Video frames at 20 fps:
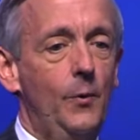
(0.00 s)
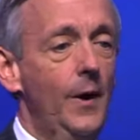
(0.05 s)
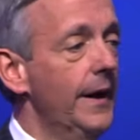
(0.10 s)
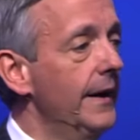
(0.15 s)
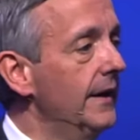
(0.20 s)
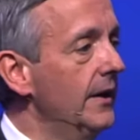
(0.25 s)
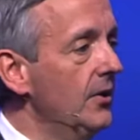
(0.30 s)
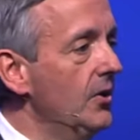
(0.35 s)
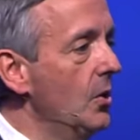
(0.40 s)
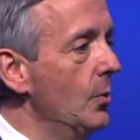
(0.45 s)

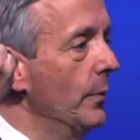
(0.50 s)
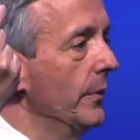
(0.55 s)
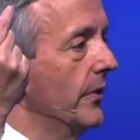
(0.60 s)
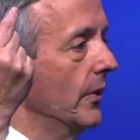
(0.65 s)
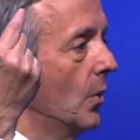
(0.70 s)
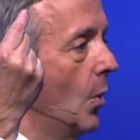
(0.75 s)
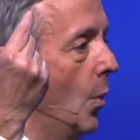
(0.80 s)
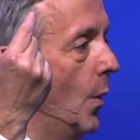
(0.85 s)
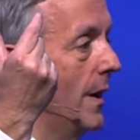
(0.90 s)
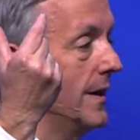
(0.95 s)
What did he do
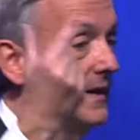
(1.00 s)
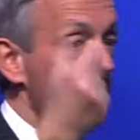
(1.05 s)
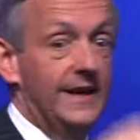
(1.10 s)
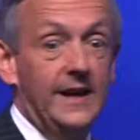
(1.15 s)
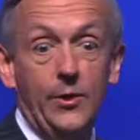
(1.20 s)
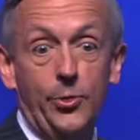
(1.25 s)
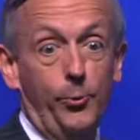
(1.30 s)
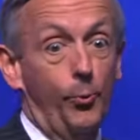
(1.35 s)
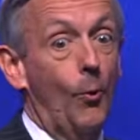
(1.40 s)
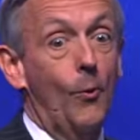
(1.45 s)
with the coin?
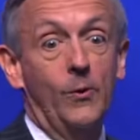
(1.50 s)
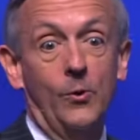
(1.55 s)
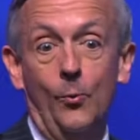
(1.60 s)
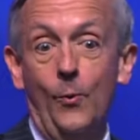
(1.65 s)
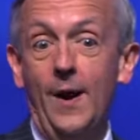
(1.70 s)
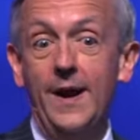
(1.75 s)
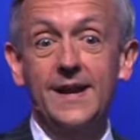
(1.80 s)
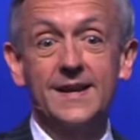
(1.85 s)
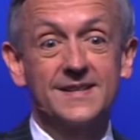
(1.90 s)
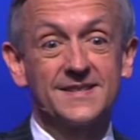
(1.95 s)
Did he throw it
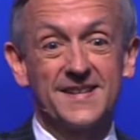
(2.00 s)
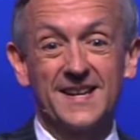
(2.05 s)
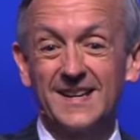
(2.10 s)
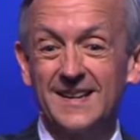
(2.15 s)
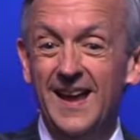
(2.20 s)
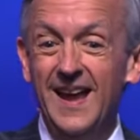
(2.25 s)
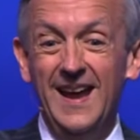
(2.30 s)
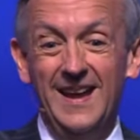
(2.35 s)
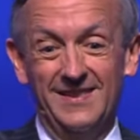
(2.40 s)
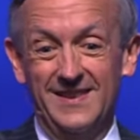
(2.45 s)
away and
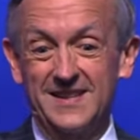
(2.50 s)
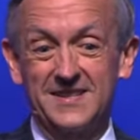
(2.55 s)
say,